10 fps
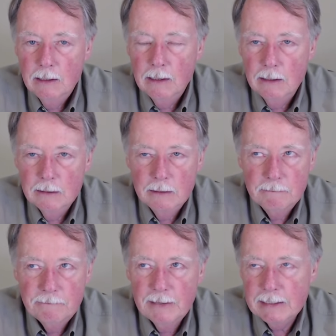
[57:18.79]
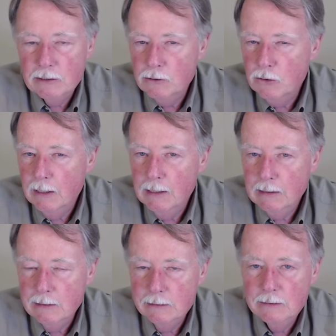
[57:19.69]
Uh, the
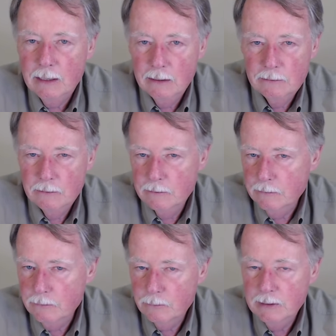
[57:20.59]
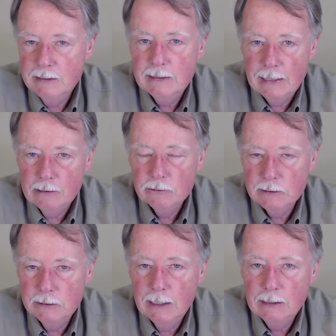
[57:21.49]
Facetron is under three
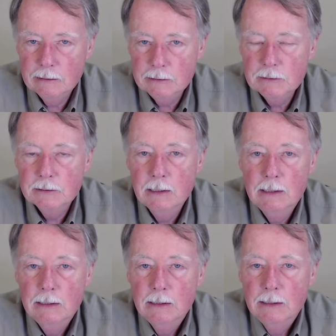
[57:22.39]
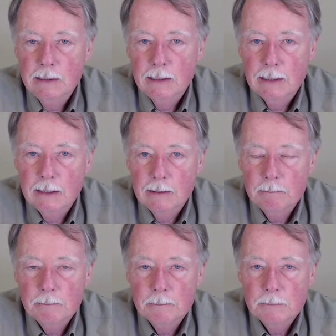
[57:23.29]
thousand dollars.
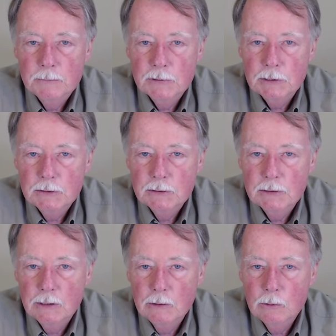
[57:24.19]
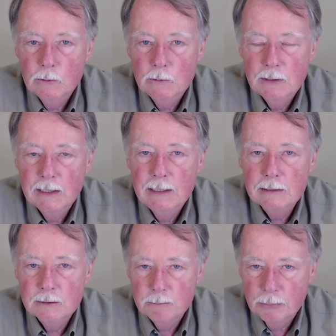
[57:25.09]
Um, so
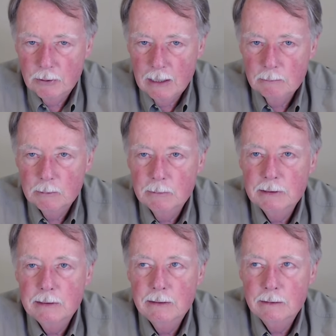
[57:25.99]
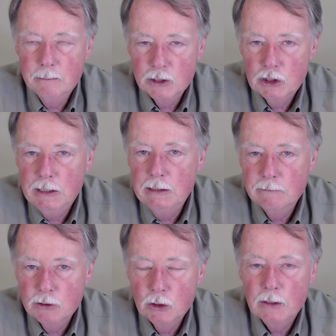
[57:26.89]
it's probably the machine
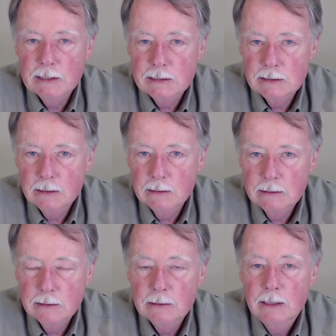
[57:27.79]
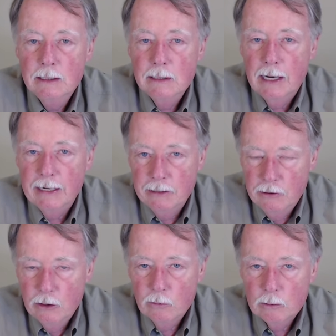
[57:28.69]
of choice. Uh, I
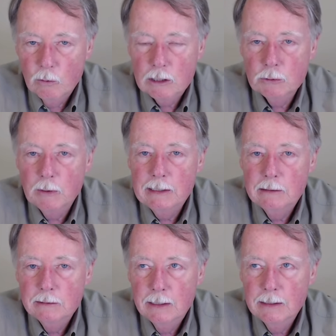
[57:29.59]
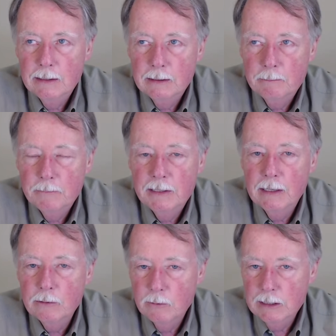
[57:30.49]
know it works well. Um, the
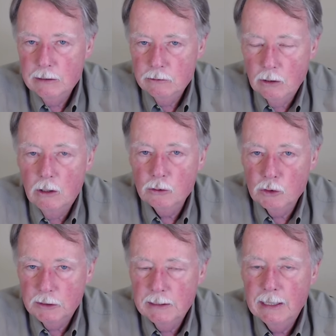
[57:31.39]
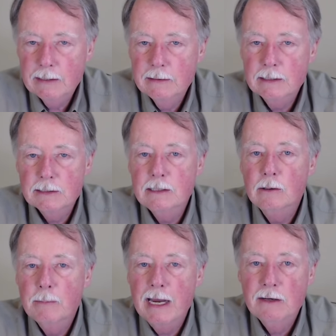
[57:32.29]
other one is Ultratech that's
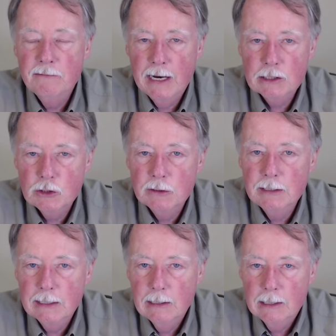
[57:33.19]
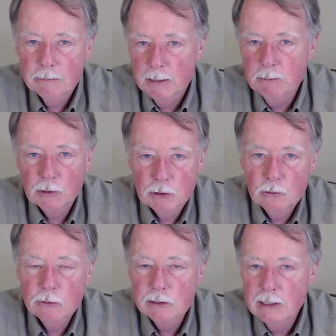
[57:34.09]
still manufactured that a lot of people
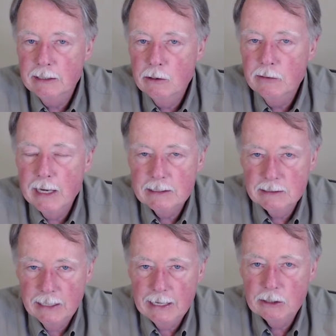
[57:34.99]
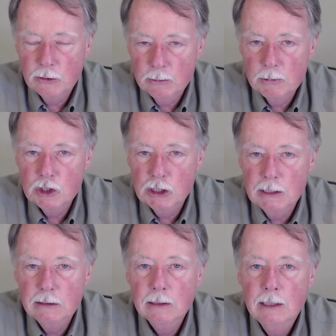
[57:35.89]
use, and I know that's an accurate
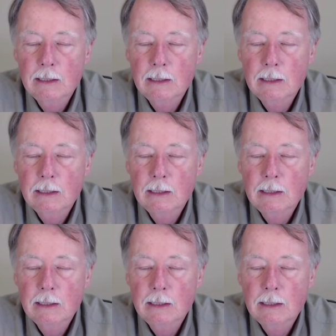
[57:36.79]
machine.